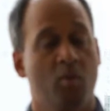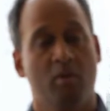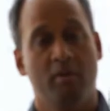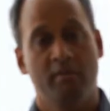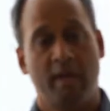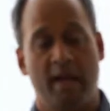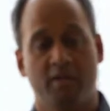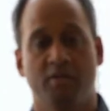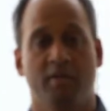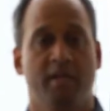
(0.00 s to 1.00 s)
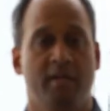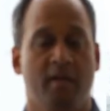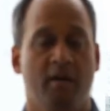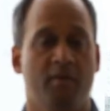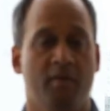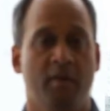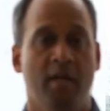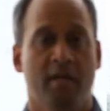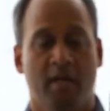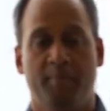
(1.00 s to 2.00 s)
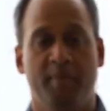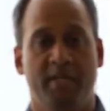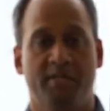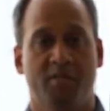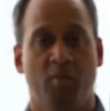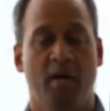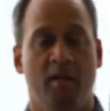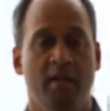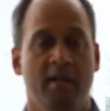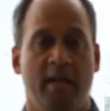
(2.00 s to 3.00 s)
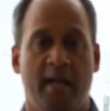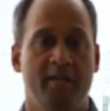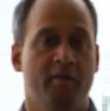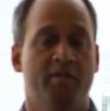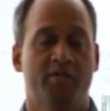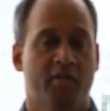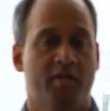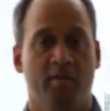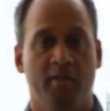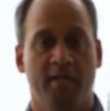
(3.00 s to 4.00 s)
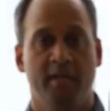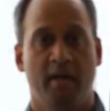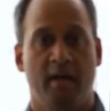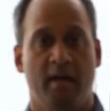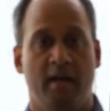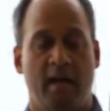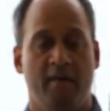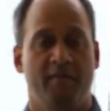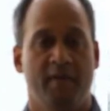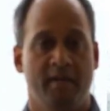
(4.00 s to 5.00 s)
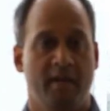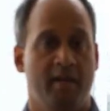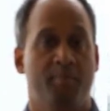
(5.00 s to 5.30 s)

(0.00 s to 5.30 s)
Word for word: or actually in other companies as well. And you can securely uh, have a, a